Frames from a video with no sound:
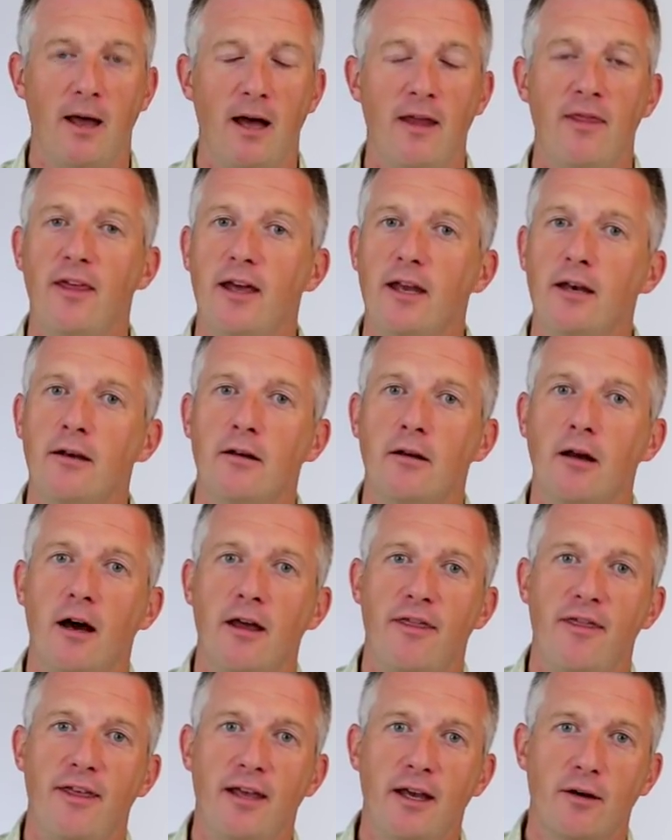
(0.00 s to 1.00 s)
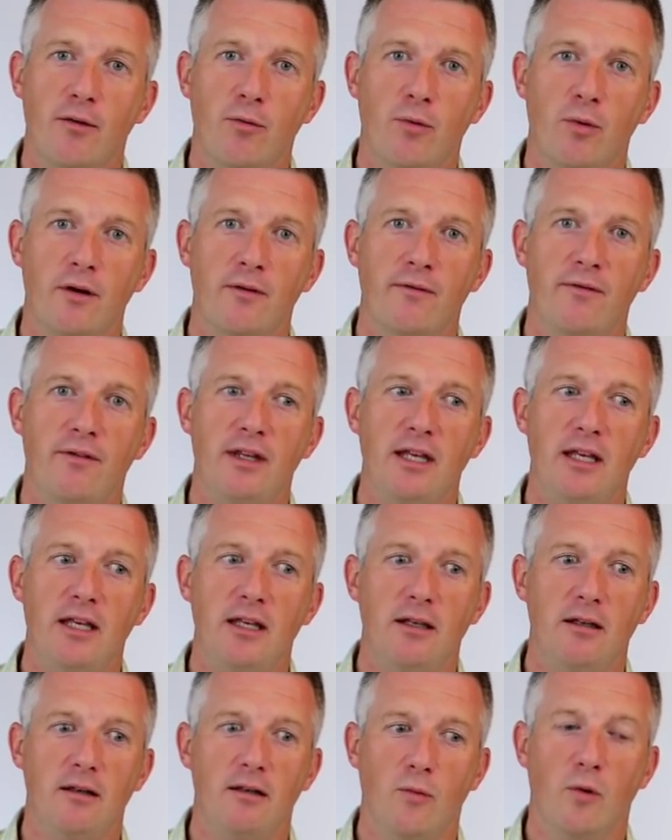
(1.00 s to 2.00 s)
And then I think one of
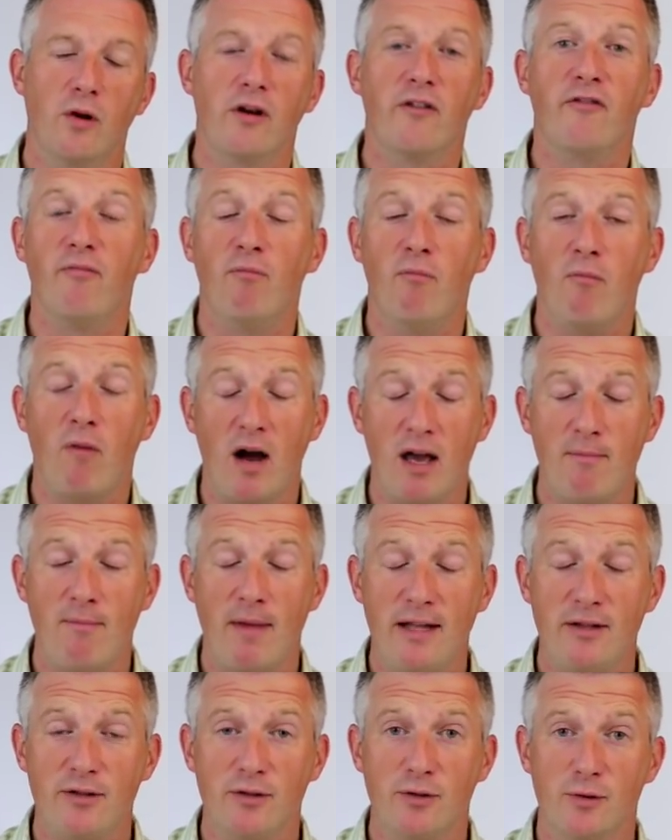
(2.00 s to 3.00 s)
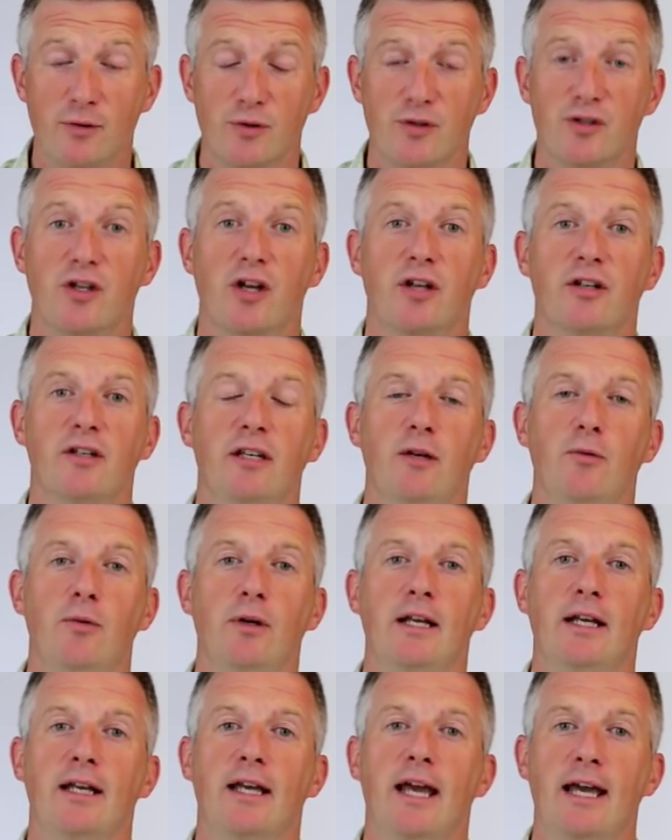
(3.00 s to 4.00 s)
my mentors, certainly
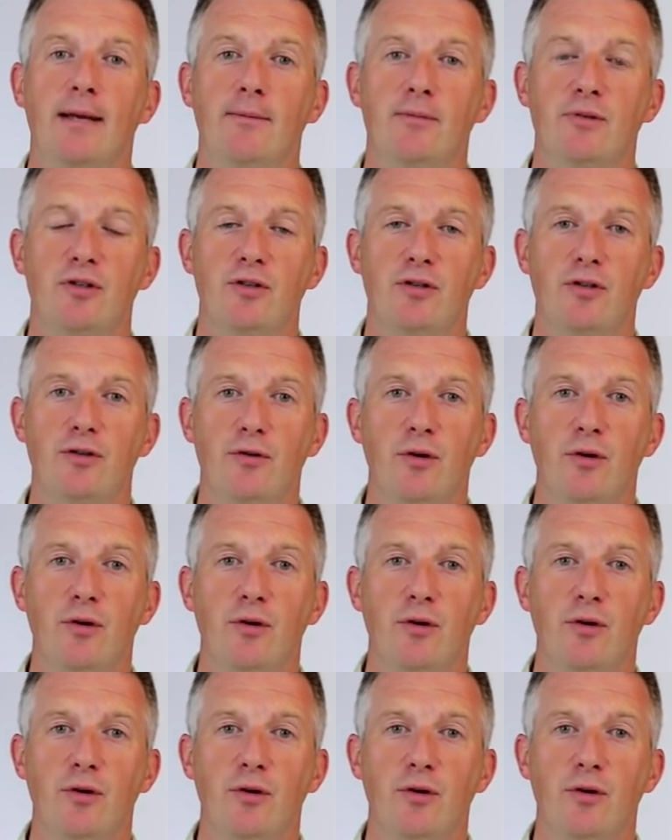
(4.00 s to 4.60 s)
when it came to